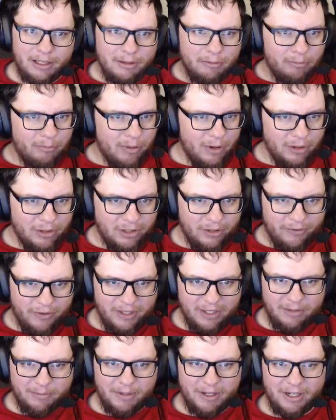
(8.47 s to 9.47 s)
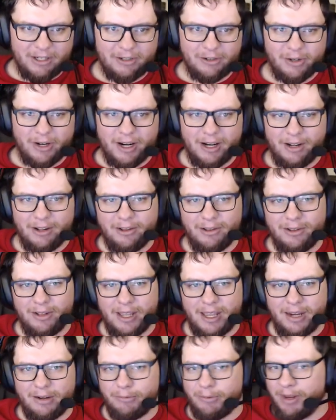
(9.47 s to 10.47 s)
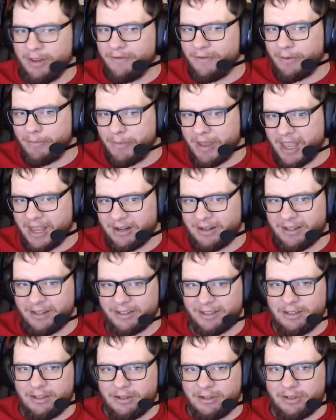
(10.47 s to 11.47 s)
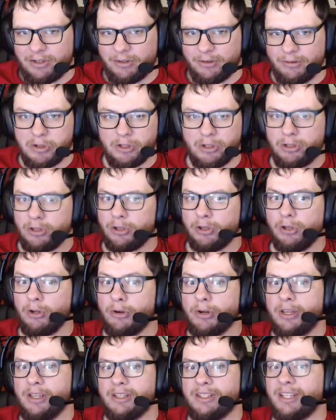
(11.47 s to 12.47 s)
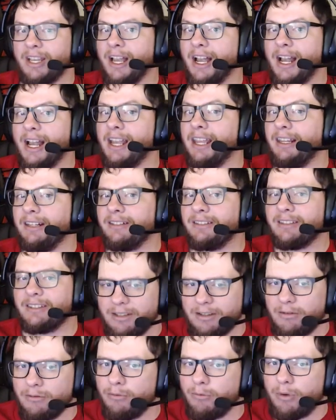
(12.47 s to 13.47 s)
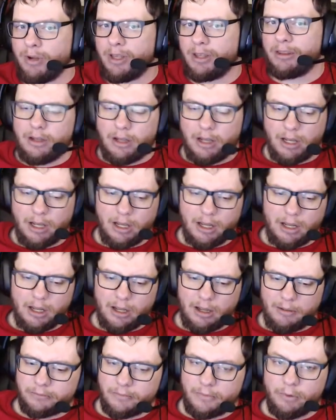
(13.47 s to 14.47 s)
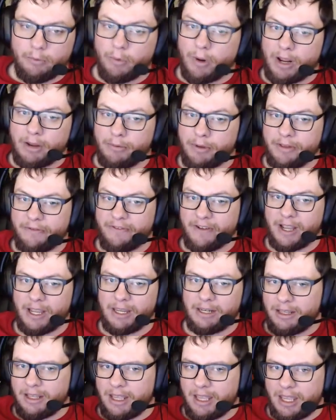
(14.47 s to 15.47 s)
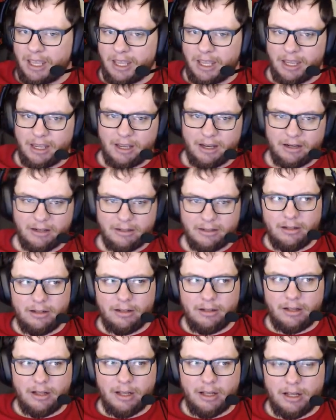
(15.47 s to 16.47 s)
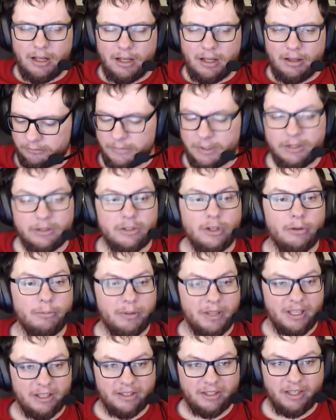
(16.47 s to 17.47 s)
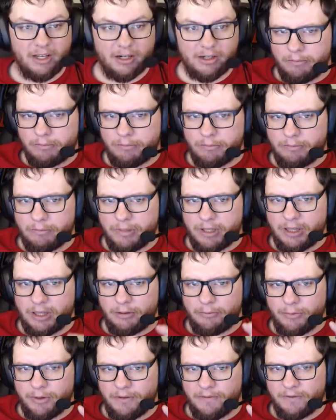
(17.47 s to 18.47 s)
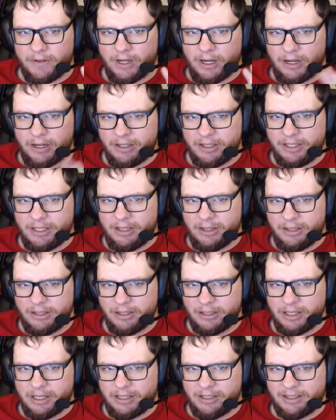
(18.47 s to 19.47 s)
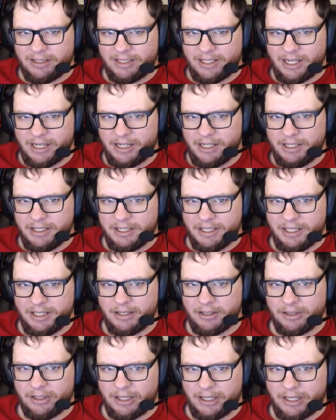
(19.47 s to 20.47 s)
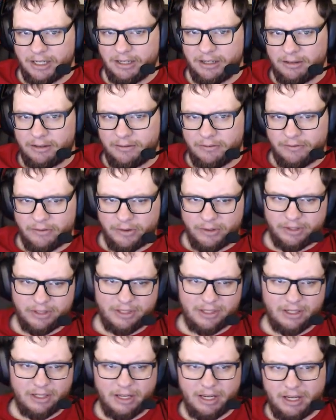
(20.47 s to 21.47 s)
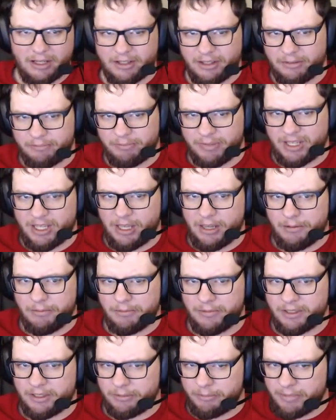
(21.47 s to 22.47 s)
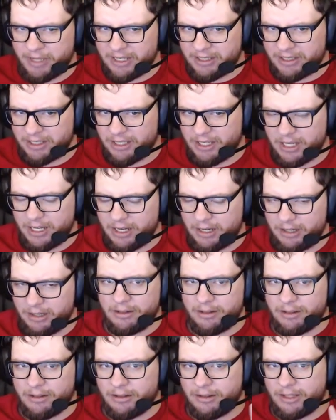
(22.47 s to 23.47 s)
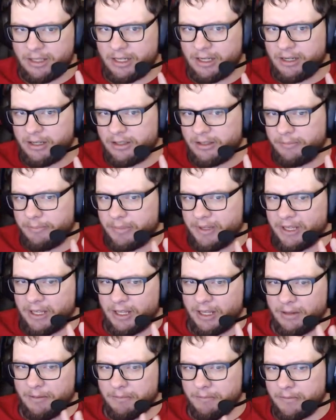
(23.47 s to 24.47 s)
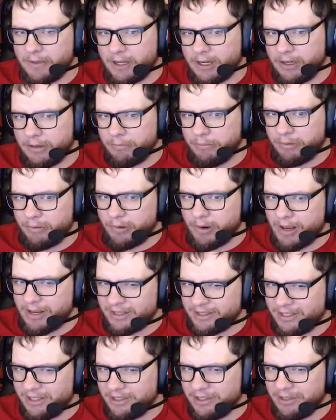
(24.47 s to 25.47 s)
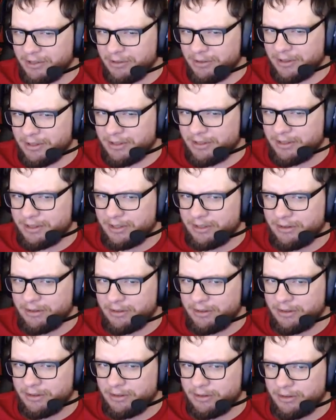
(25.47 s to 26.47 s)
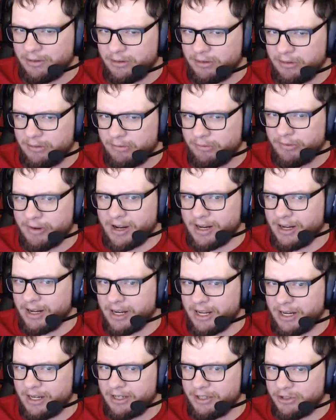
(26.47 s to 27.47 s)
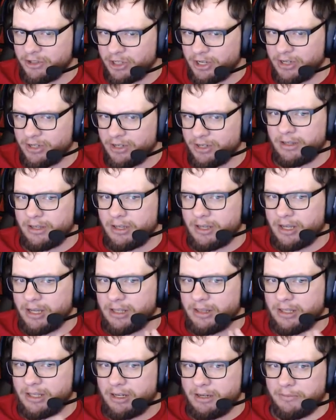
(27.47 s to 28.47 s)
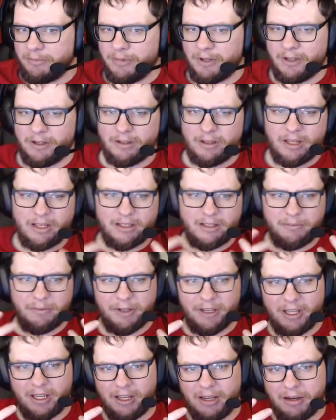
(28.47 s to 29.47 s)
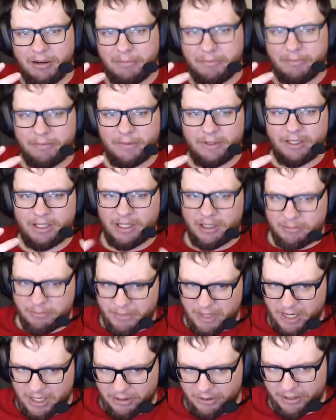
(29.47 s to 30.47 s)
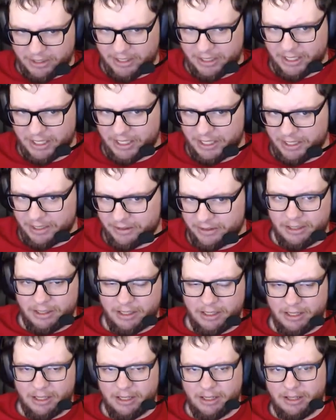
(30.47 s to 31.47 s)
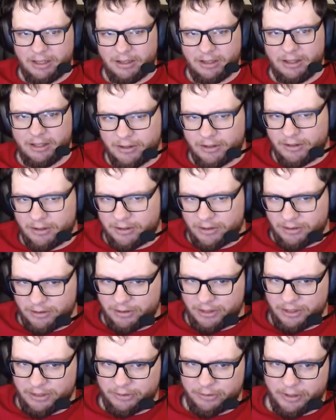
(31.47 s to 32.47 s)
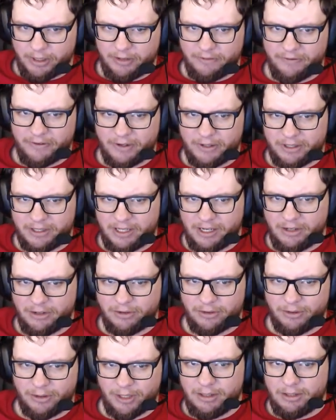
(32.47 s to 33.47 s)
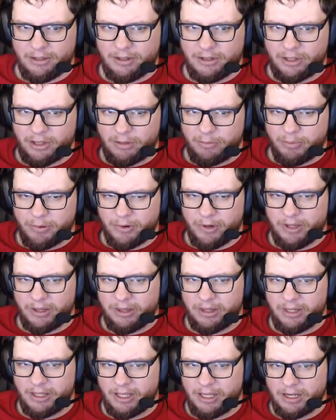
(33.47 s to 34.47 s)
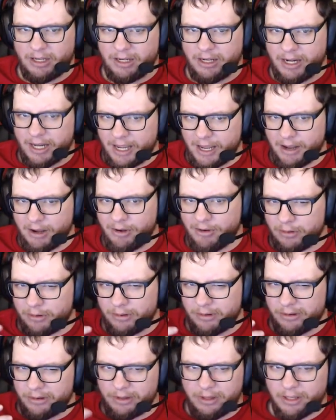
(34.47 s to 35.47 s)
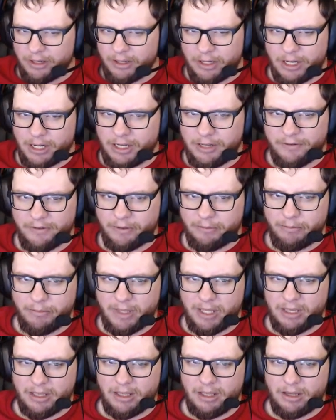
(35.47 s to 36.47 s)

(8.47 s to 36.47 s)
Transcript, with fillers: Bolshevism on trial and Reefer Madness to glorious heights with um, Why We Fight and uh, Don't Be a Sucker. But then we've kind of seen this like steady decline first as it became domesticated, then as it became kind of prostituted to the Reaganite agenda, and then it be, as it became democratized in the early 21st century to the point that now they're not even making